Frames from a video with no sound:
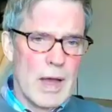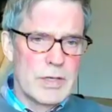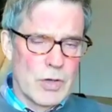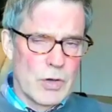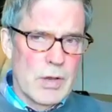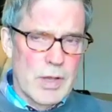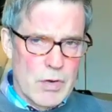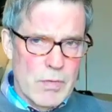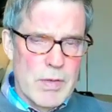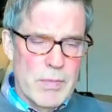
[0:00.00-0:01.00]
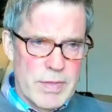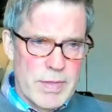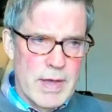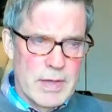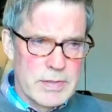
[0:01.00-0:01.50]
I totally agree with
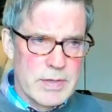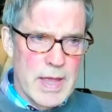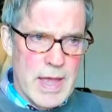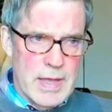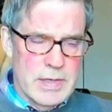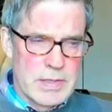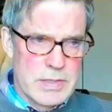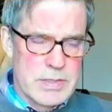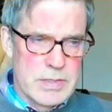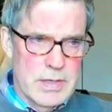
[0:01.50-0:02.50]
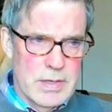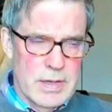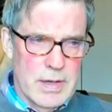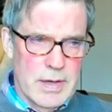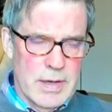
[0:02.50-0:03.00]
that. And
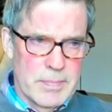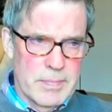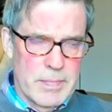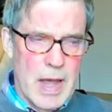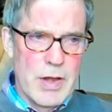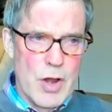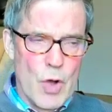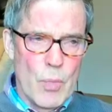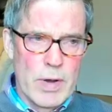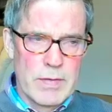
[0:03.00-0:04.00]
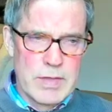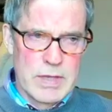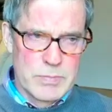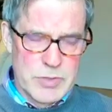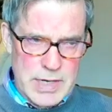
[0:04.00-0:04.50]
I know one of the
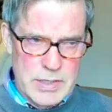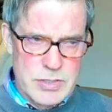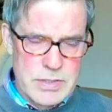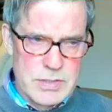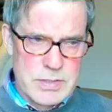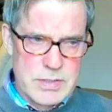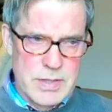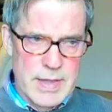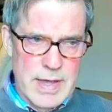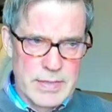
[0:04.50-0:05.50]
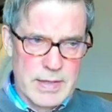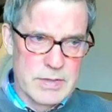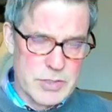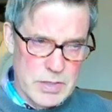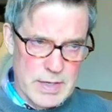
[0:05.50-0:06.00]
objections to that,
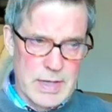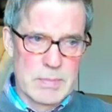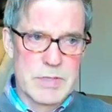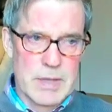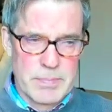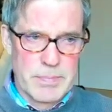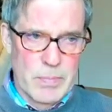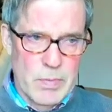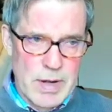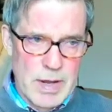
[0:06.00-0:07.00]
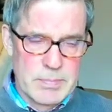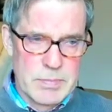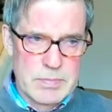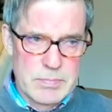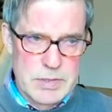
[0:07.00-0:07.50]
that certainly comes up when
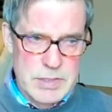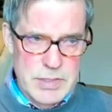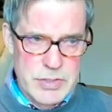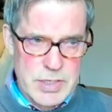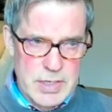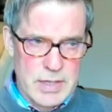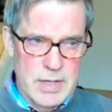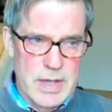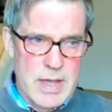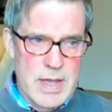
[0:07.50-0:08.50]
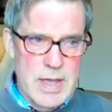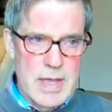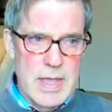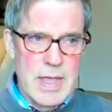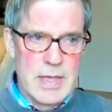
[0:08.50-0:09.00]
I'm teaching,
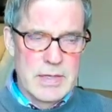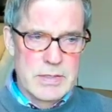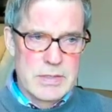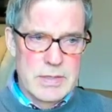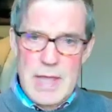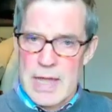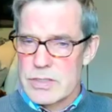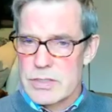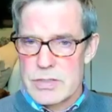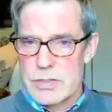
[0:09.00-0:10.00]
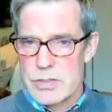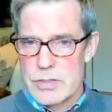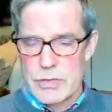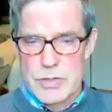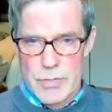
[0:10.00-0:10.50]
is that's
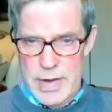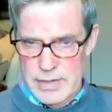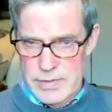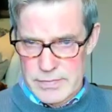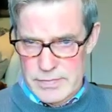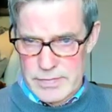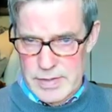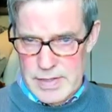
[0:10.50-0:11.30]
too directive.